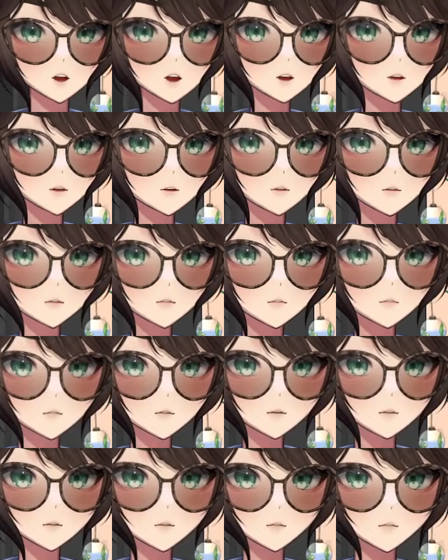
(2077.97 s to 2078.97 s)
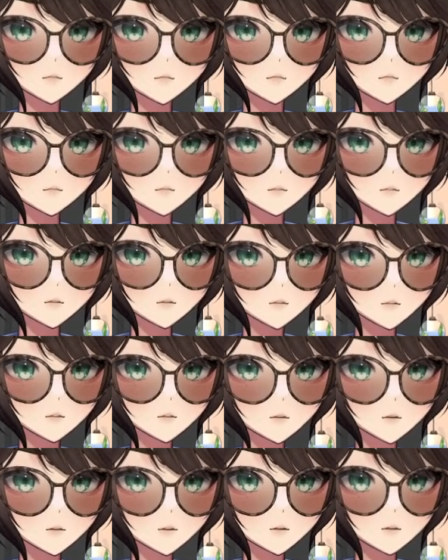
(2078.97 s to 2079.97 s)
Then it would be this
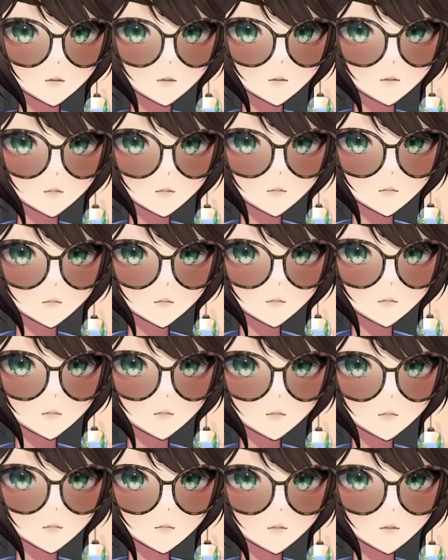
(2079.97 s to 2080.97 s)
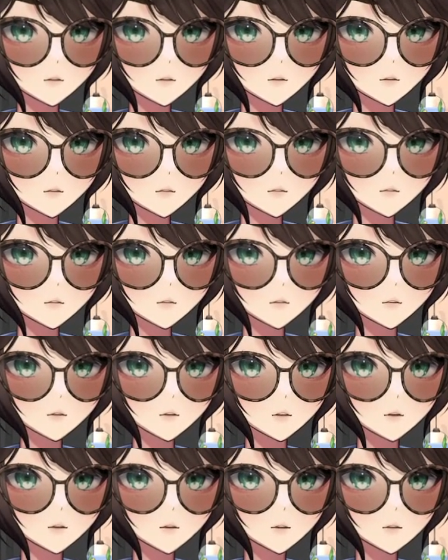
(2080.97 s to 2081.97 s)
one, and then that one,
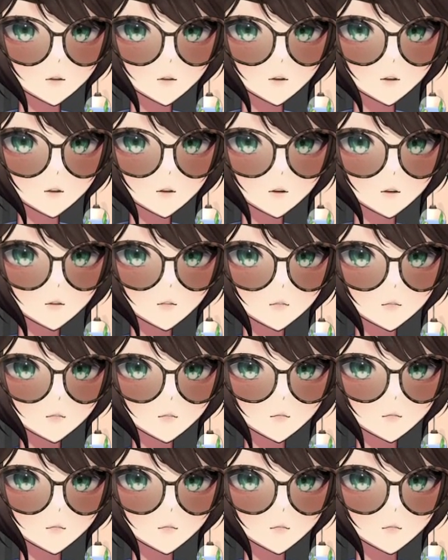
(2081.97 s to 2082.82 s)
and then that one.